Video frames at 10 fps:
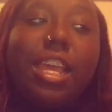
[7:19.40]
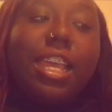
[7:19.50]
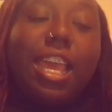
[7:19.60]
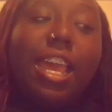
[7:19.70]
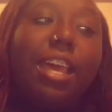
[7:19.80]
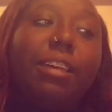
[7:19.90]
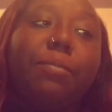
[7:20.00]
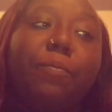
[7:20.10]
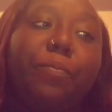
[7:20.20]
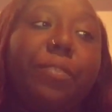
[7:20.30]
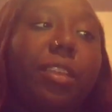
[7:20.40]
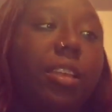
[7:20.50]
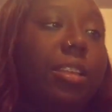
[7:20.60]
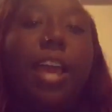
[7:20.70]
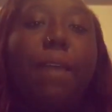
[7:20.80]
yeah.
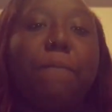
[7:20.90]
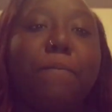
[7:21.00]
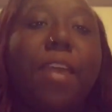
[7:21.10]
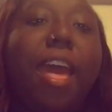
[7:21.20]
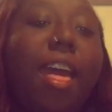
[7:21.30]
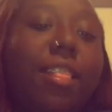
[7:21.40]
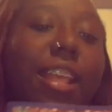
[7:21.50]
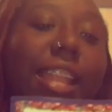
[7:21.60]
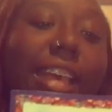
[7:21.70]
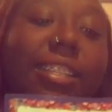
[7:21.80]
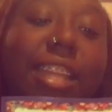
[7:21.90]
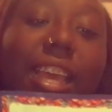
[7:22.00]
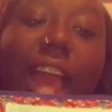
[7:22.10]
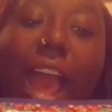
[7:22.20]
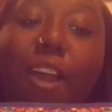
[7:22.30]
Okay. The next
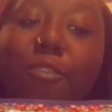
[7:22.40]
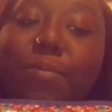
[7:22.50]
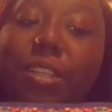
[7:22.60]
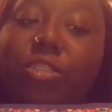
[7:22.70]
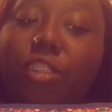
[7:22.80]
thing I will be